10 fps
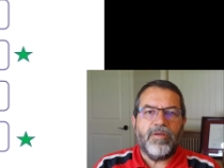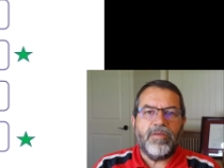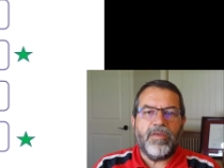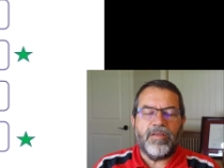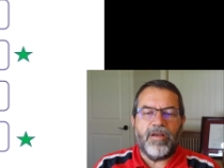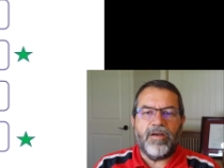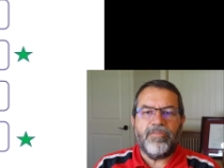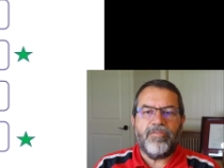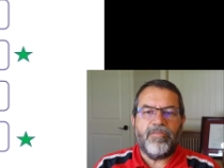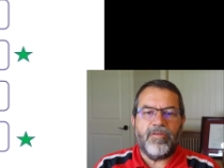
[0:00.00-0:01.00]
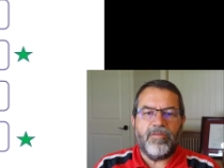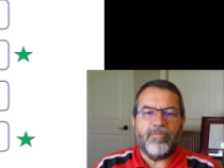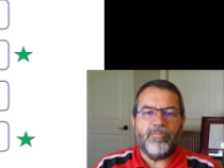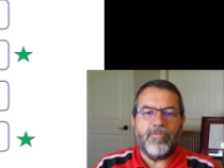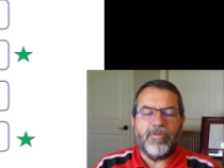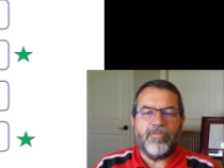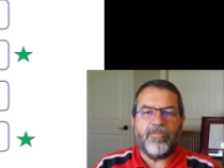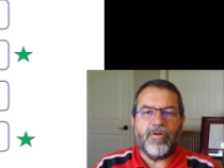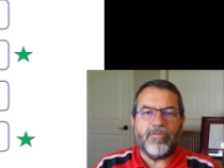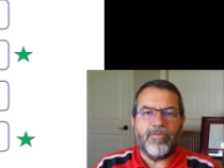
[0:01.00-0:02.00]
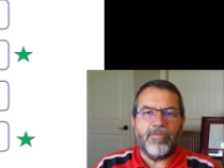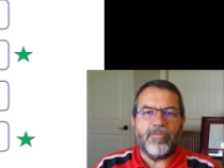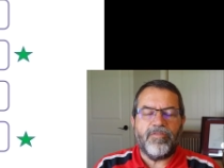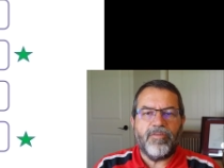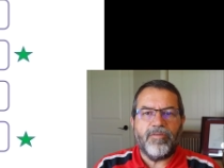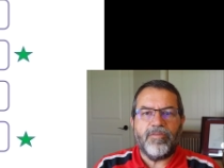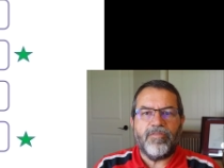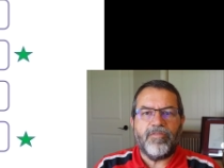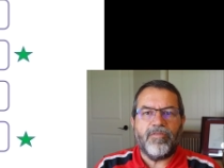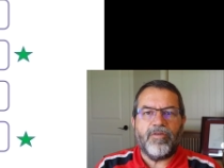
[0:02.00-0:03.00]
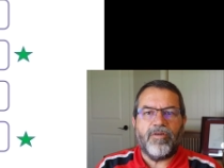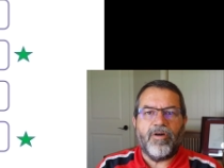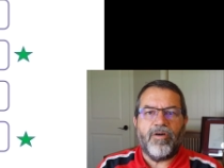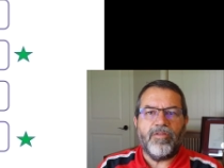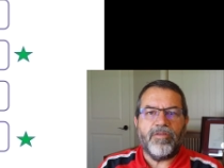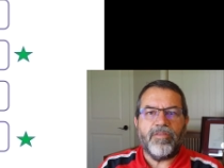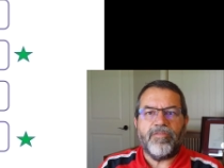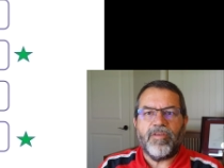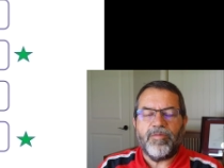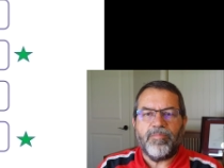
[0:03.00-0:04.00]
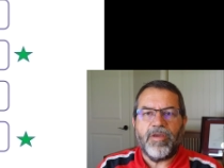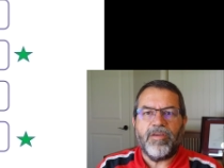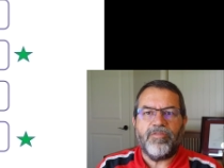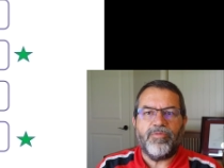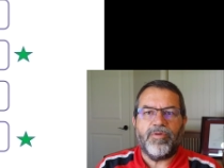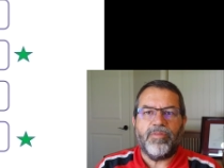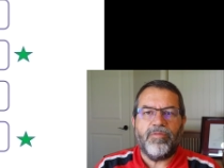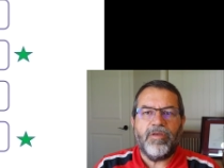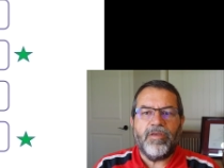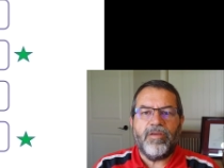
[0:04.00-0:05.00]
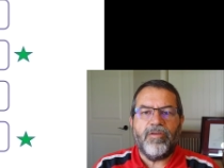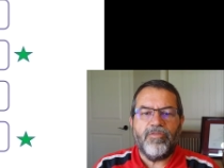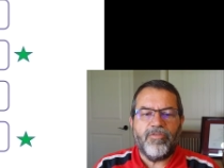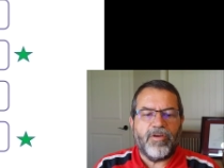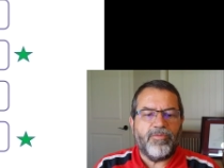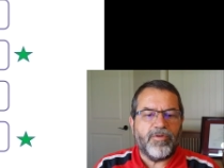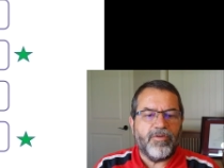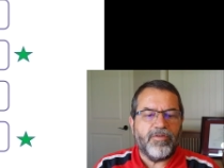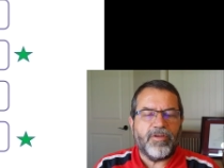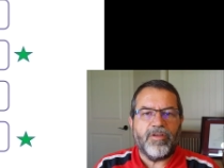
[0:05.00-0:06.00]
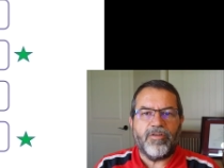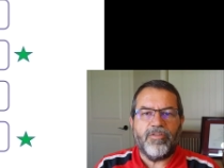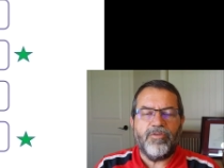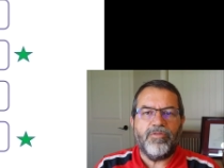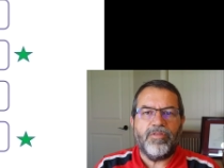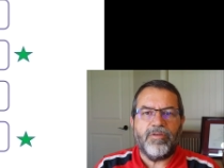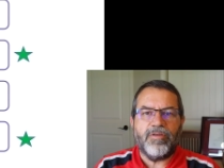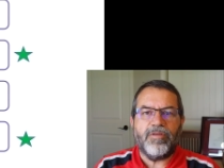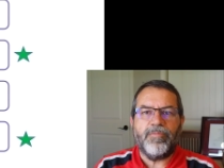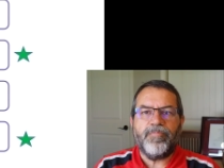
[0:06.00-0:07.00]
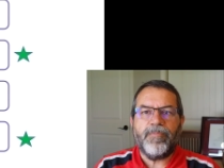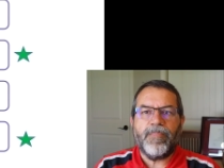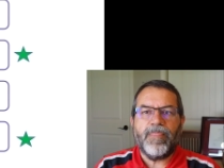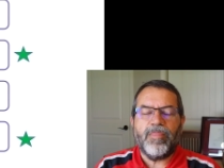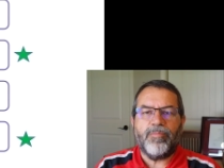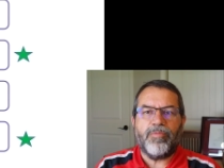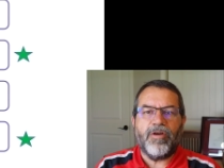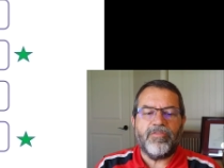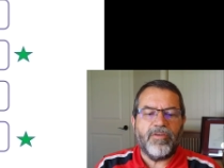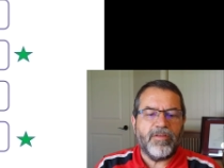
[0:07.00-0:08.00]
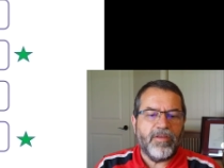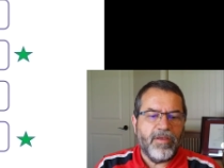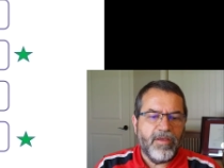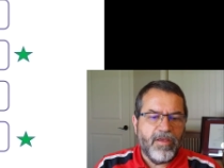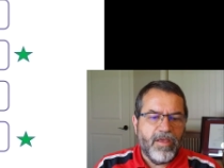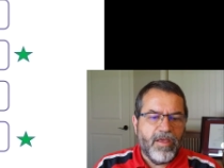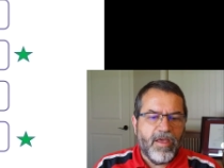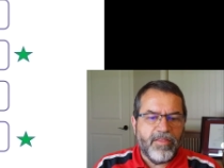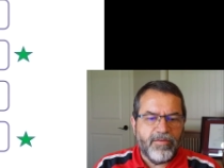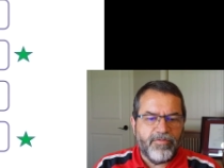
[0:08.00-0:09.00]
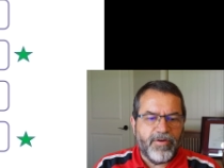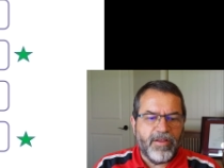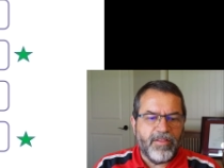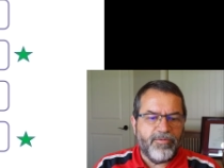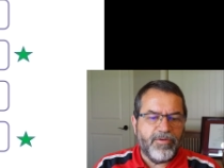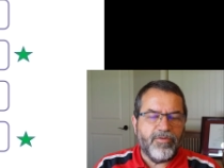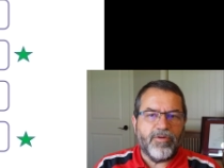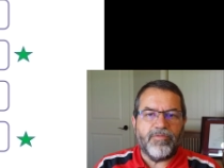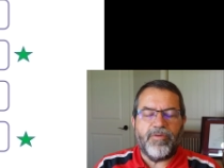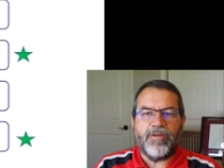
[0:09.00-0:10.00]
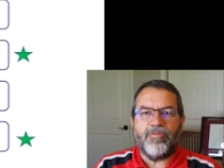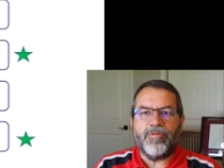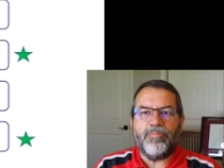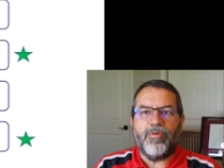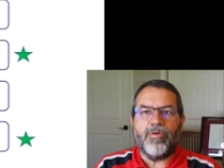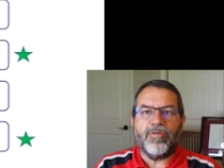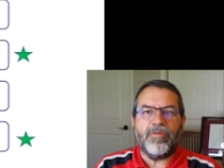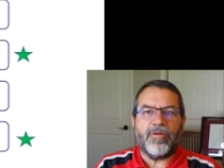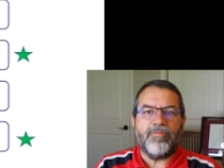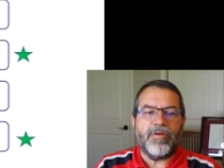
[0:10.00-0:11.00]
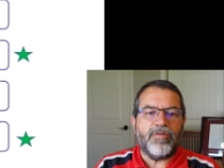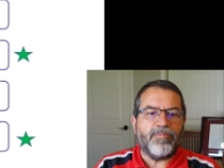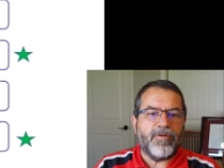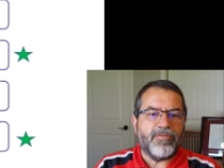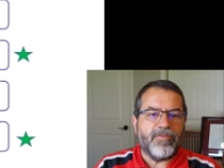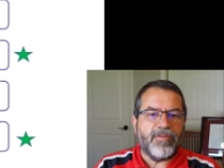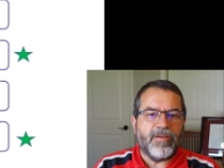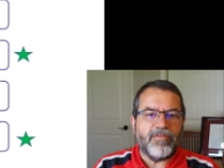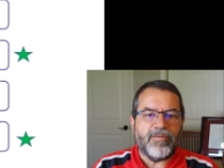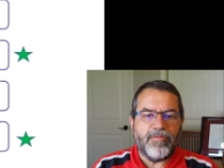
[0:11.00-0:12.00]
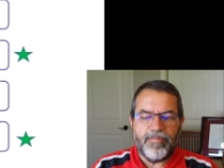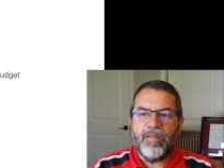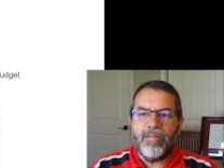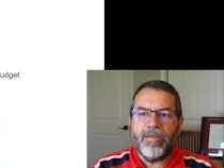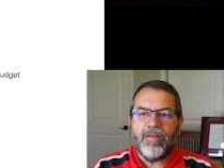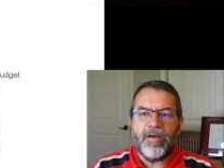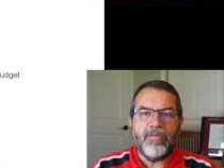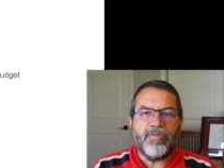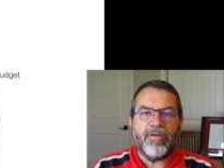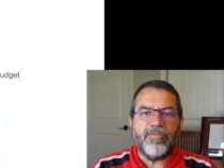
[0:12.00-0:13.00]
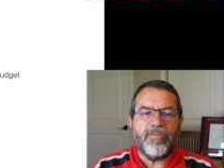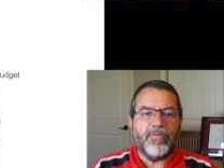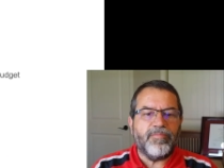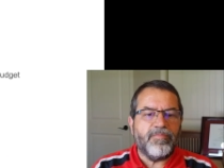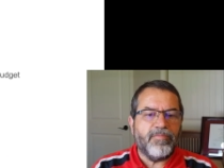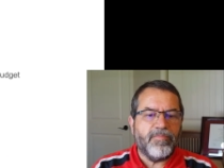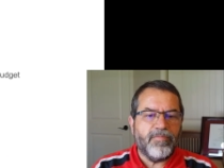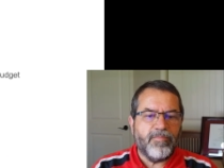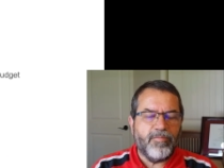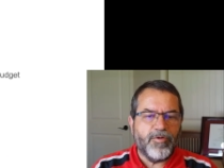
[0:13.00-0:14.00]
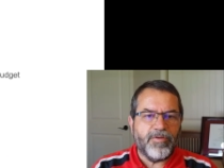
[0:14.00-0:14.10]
get us, the instructor and the students, all on the same page with here's how we're going to conclude the project. And then finally we do our final report and our final presentation. Then I've got some more